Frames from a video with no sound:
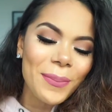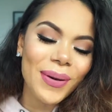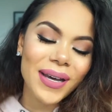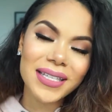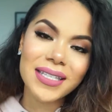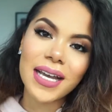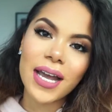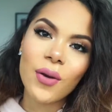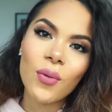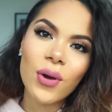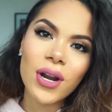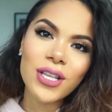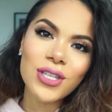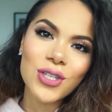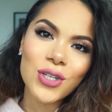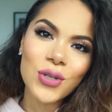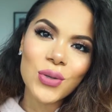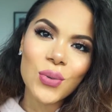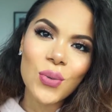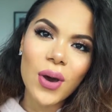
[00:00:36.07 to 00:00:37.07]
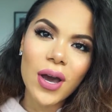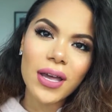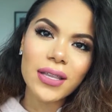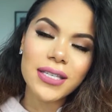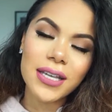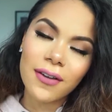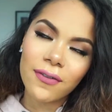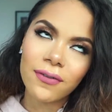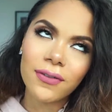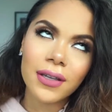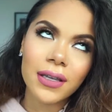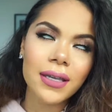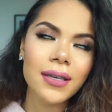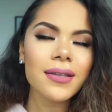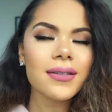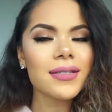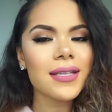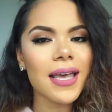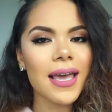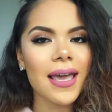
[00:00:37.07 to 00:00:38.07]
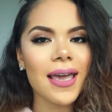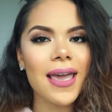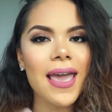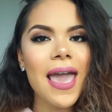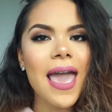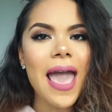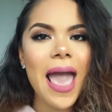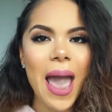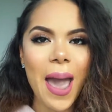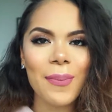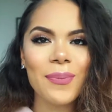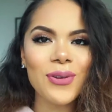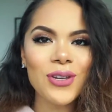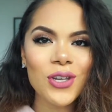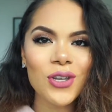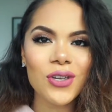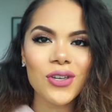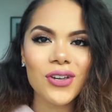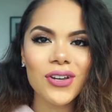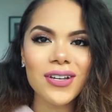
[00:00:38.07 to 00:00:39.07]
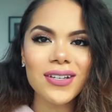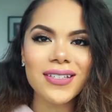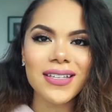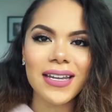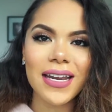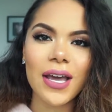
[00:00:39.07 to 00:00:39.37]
But I wanted to definitely say Happy New Year's,